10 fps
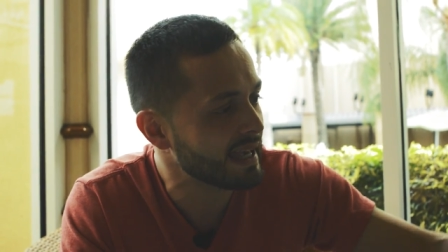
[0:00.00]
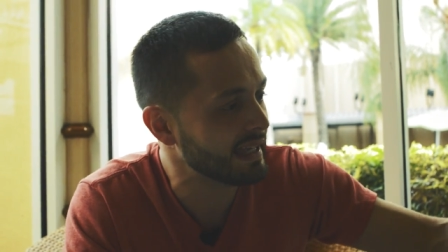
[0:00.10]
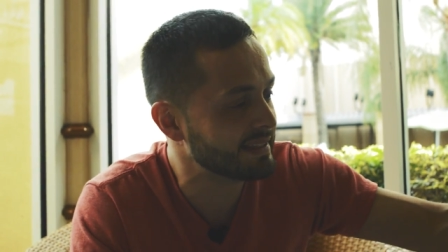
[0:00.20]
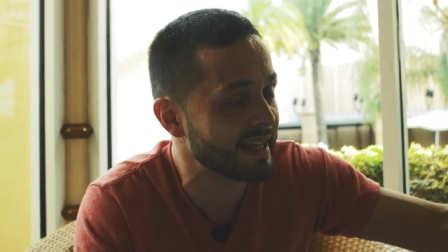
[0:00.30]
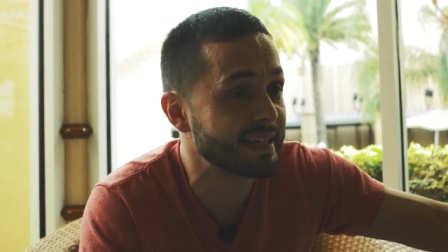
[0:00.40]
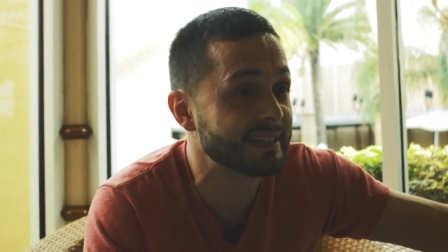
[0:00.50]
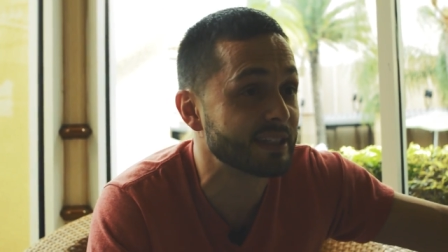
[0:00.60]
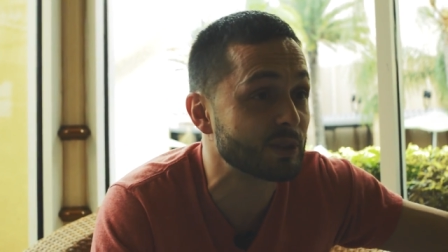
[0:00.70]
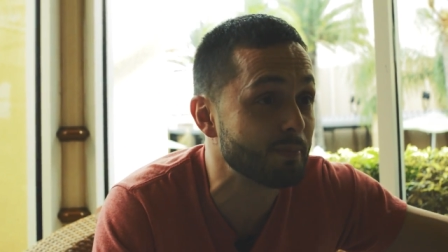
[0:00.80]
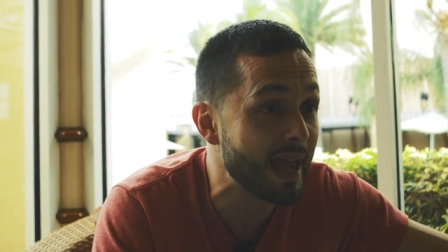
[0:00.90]
He takes
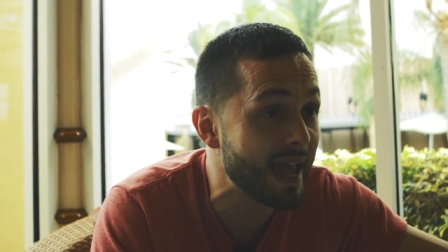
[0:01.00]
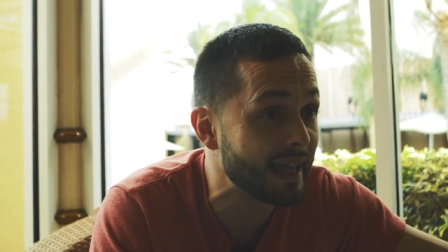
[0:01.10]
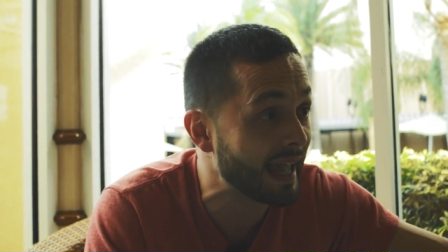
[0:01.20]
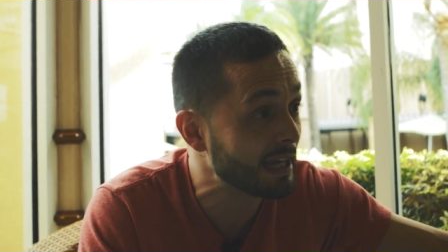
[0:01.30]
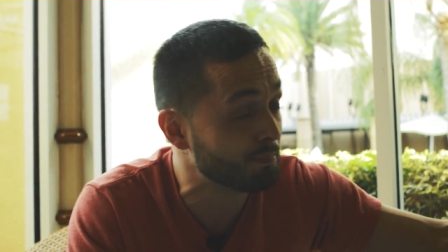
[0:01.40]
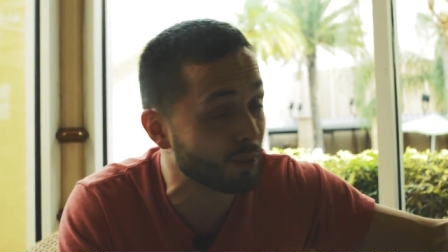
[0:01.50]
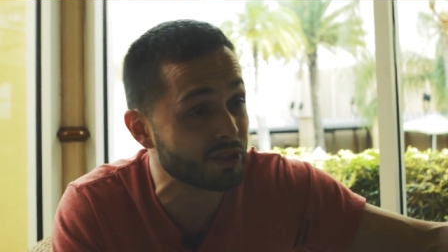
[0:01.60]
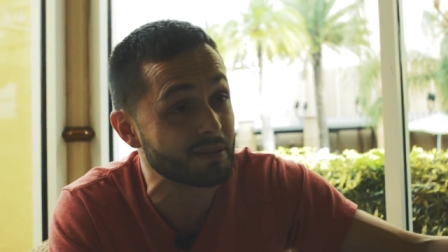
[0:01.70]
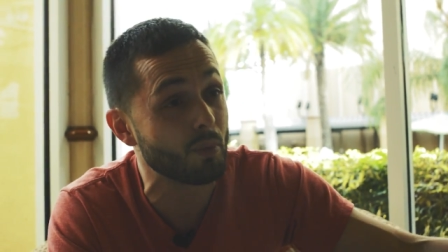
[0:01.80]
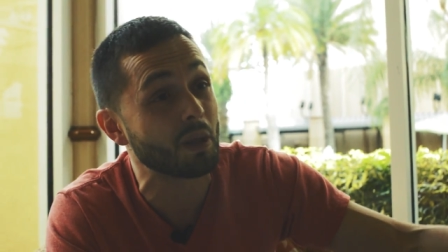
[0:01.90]
this man and he
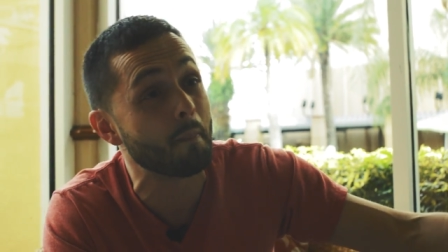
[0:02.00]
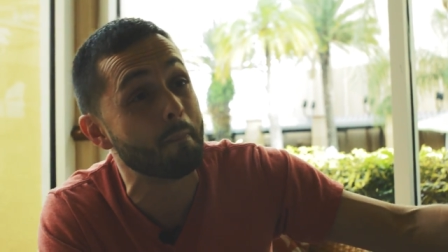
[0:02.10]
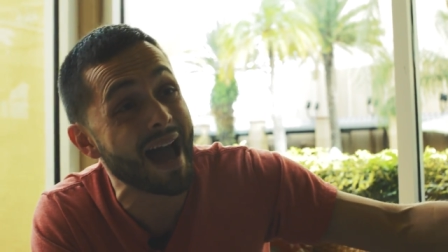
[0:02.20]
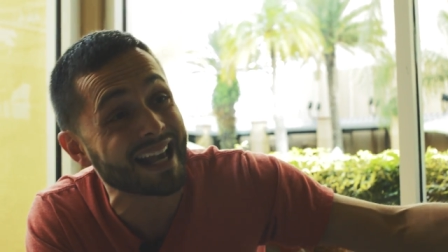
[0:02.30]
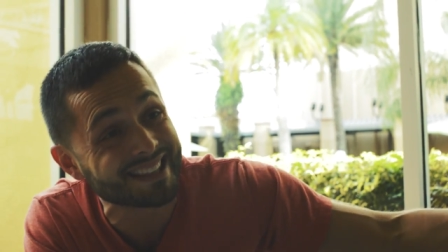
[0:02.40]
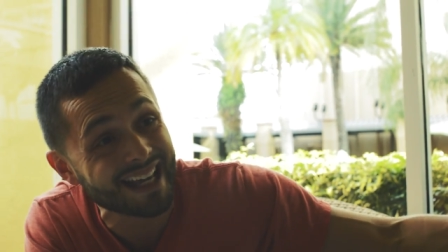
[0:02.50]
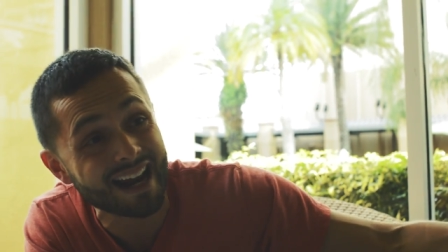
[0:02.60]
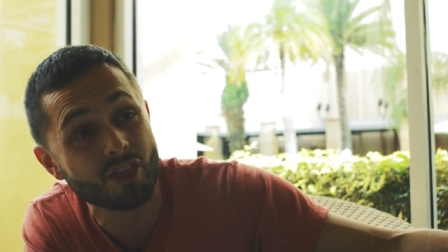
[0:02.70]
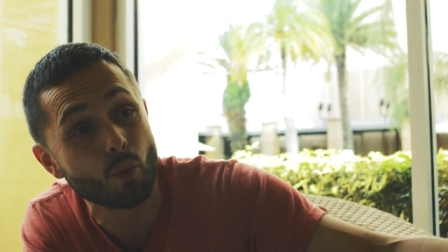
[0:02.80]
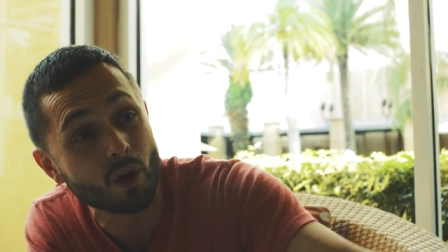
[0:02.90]
puts him on the
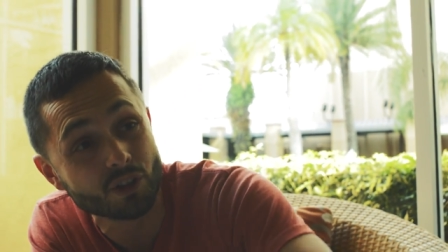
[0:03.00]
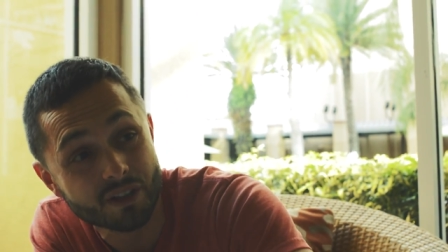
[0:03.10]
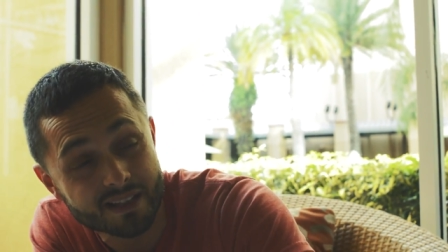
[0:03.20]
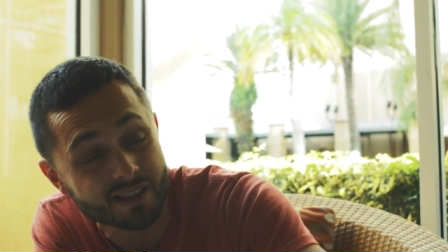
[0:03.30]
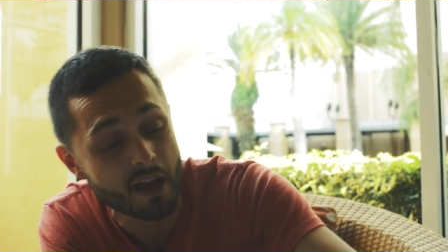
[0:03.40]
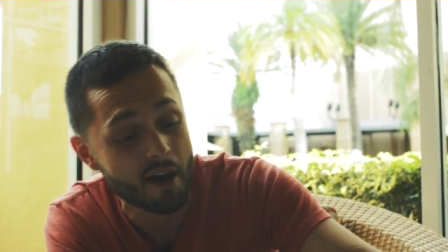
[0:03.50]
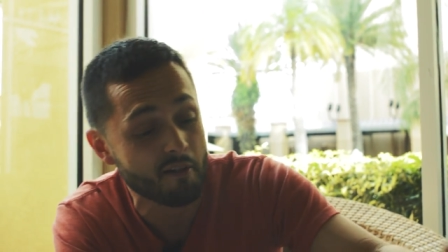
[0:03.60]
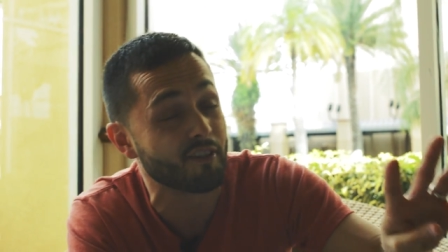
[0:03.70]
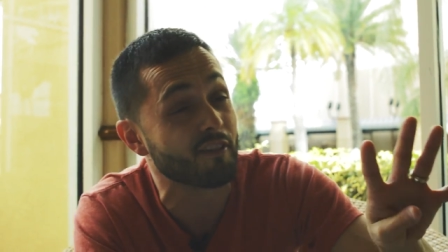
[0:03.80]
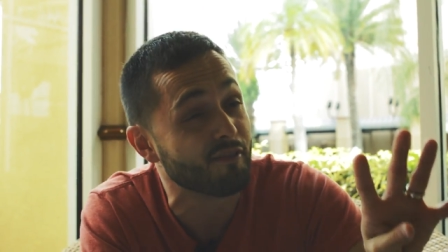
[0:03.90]
backside of the wilderness
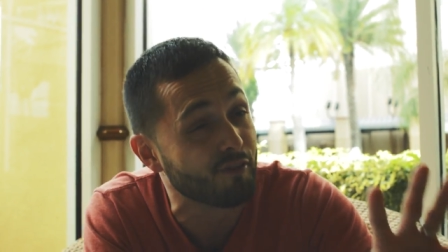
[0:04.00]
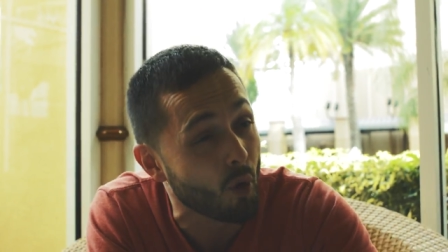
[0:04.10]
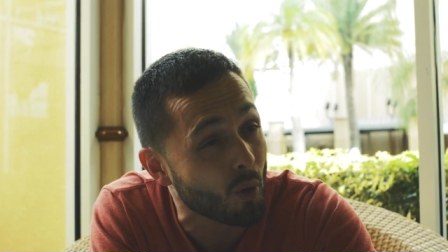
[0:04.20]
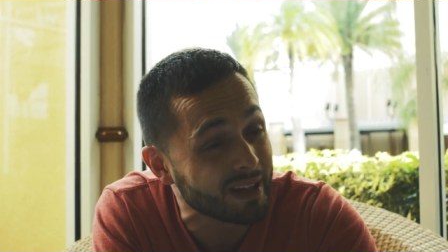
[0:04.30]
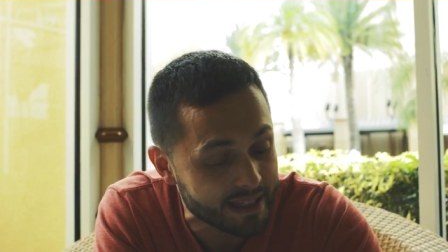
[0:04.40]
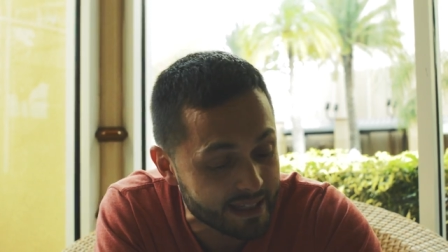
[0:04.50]
for 40